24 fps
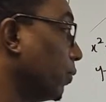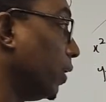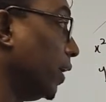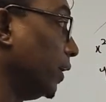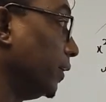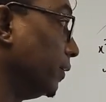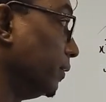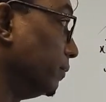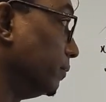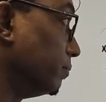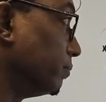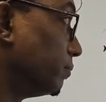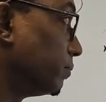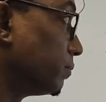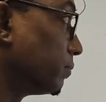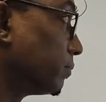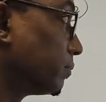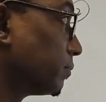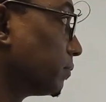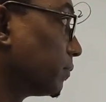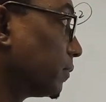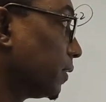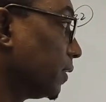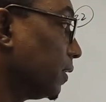1.
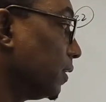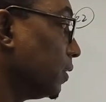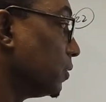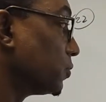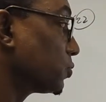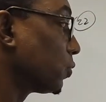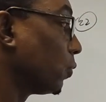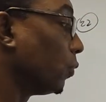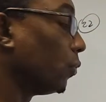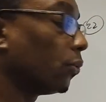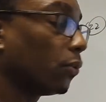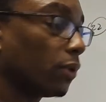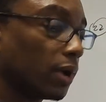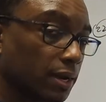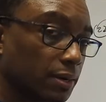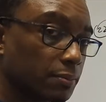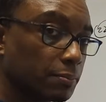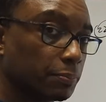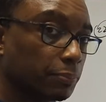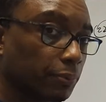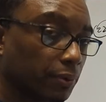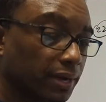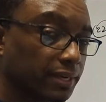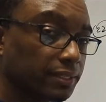So
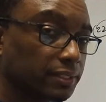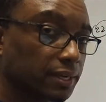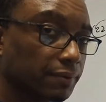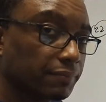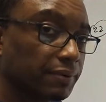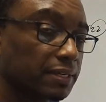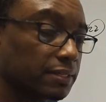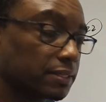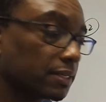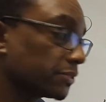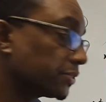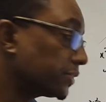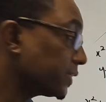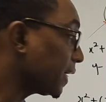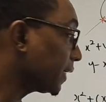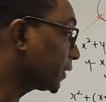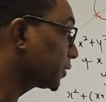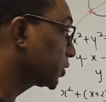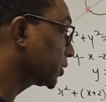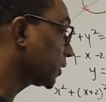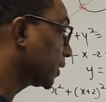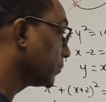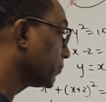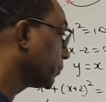one point of
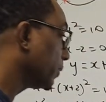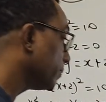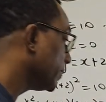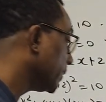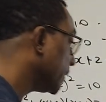intersection will